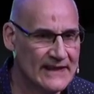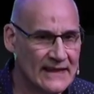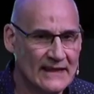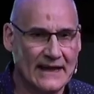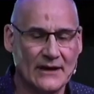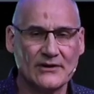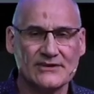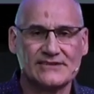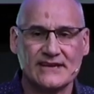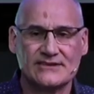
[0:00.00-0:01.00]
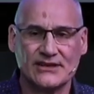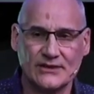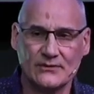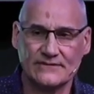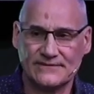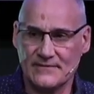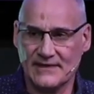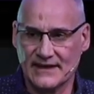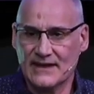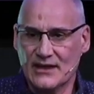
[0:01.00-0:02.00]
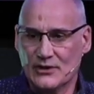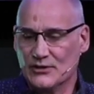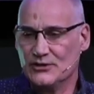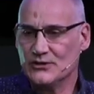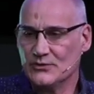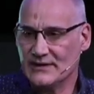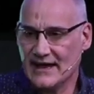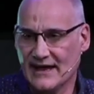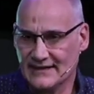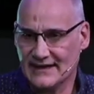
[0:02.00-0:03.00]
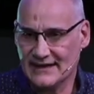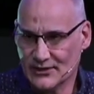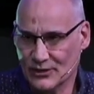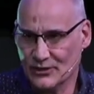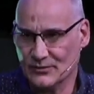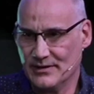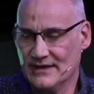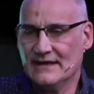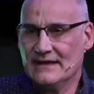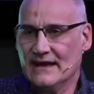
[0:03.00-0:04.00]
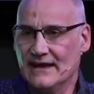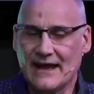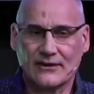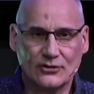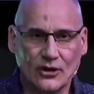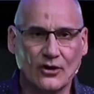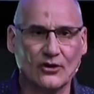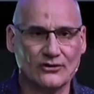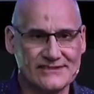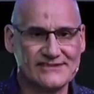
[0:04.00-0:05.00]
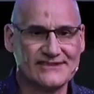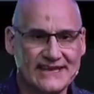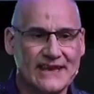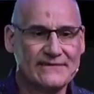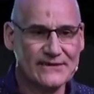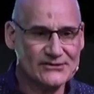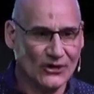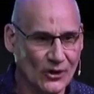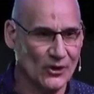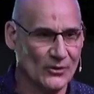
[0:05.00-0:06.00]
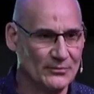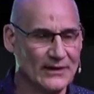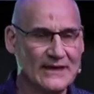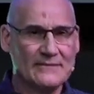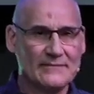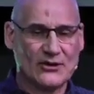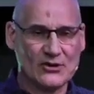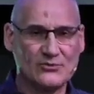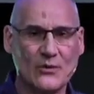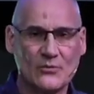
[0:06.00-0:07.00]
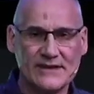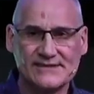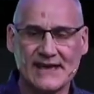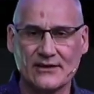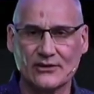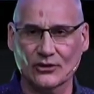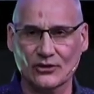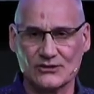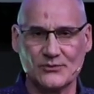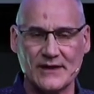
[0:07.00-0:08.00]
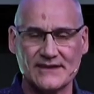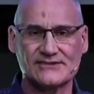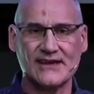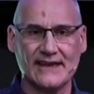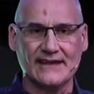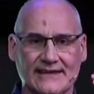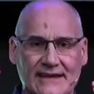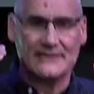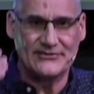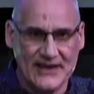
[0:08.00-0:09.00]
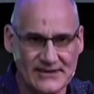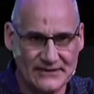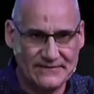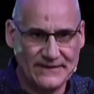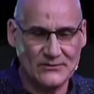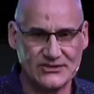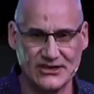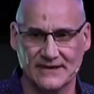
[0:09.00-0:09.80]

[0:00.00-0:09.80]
And I want to say to you and for me, you and I need hope. And our goals give us hope because when we set goals, we're saying there's a future.